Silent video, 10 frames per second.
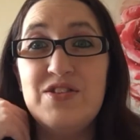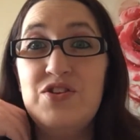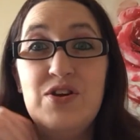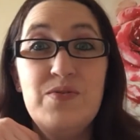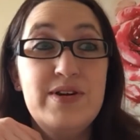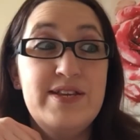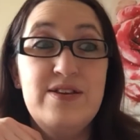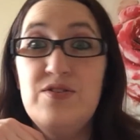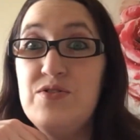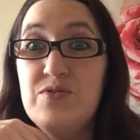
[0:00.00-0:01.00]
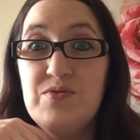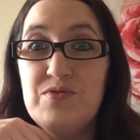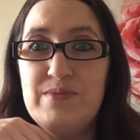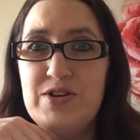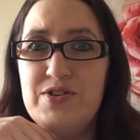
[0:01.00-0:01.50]
no idea unicorns
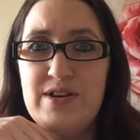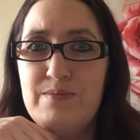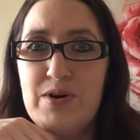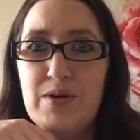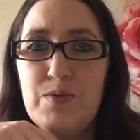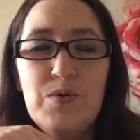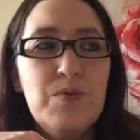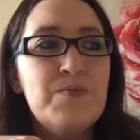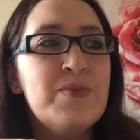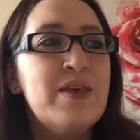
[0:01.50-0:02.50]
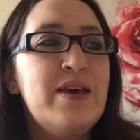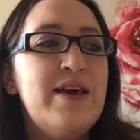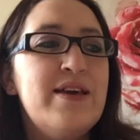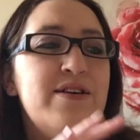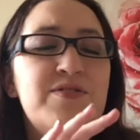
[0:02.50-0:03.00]
were mentioned in the Bible.
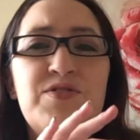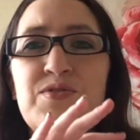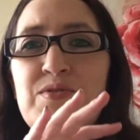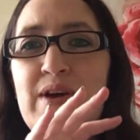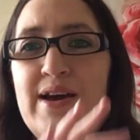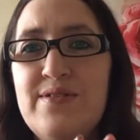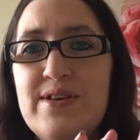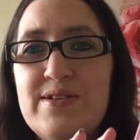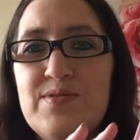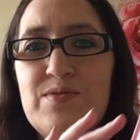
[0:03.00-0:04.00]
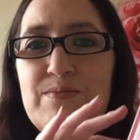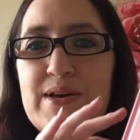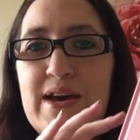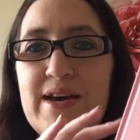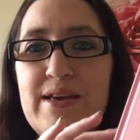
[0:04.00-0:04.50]
It goes through how they sort of
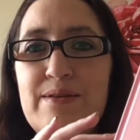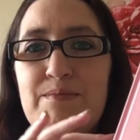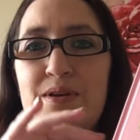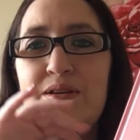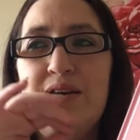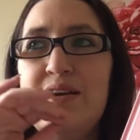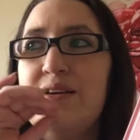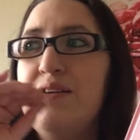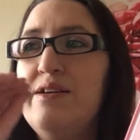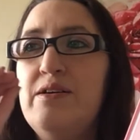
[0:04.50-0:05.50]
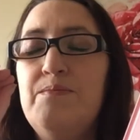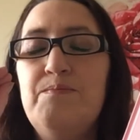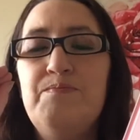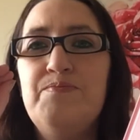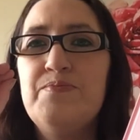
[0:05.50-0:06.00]
became like
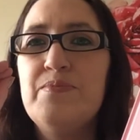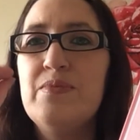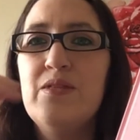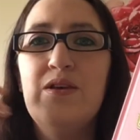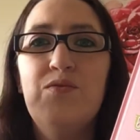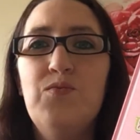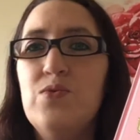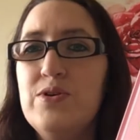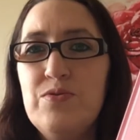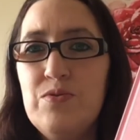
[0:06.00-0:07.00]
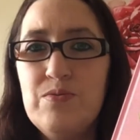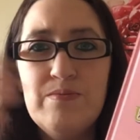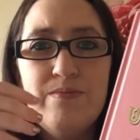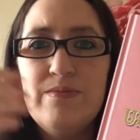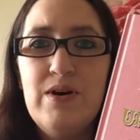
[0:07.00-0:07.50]
um, royal
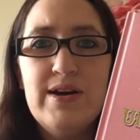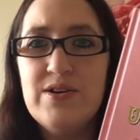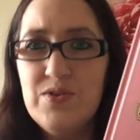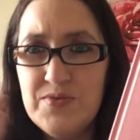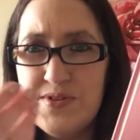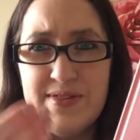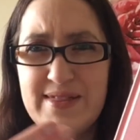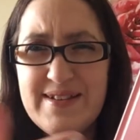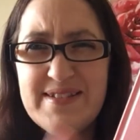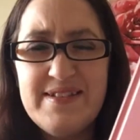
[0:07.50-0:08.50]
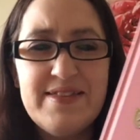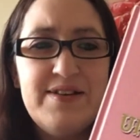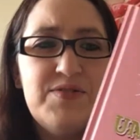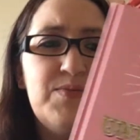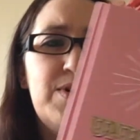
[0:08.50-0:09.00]
icons and things like that as